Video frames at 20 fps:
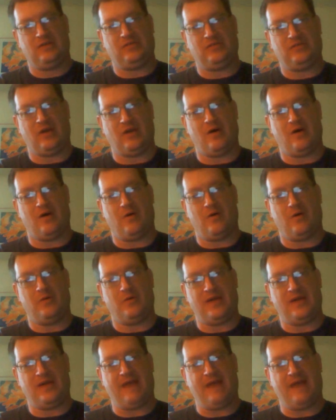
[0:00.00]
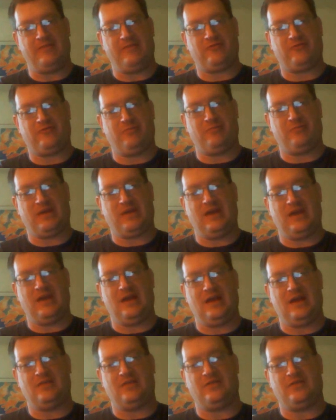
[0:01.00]
So you have this group of
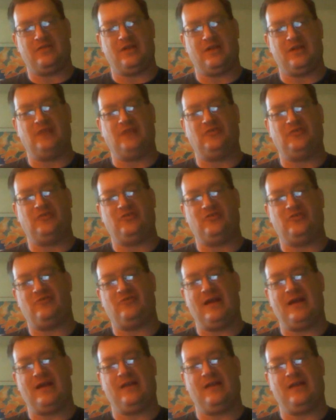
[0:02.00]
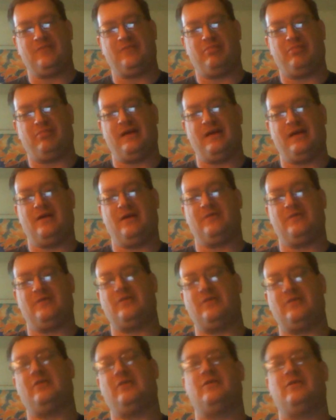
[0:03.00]
kids, they're Dungeons and Dragons players,
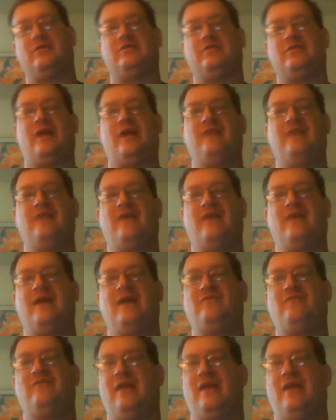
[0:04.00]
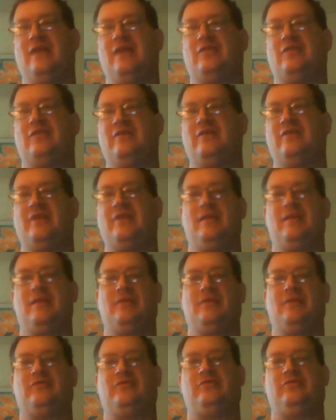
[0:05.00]
and they're sci-fi fans, and they're very
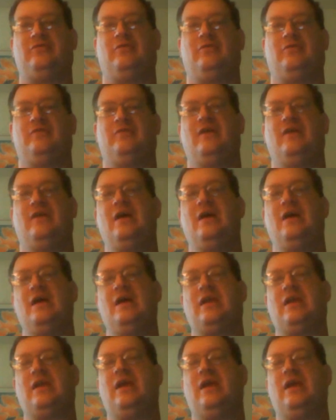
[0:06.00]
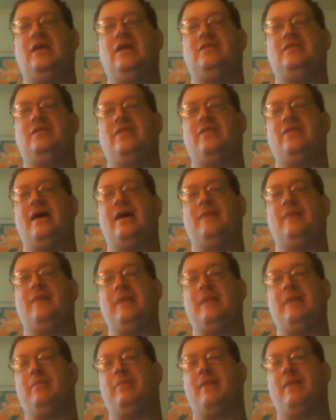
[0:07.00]
much the sort of kids that
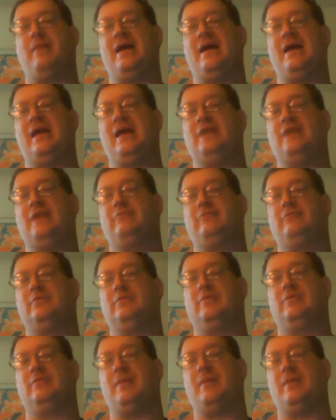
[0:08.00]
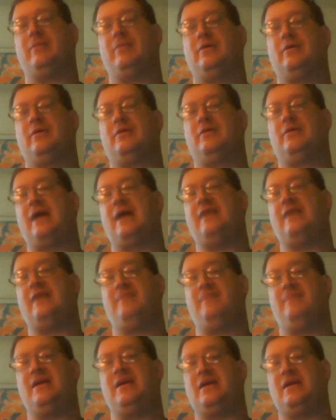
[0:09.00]
people my age would remember kind of
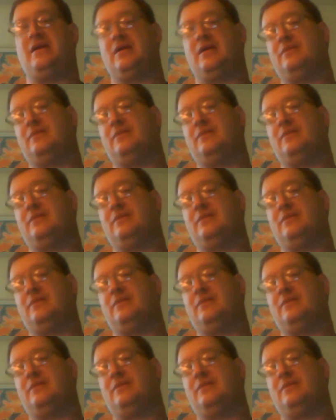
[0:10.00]
being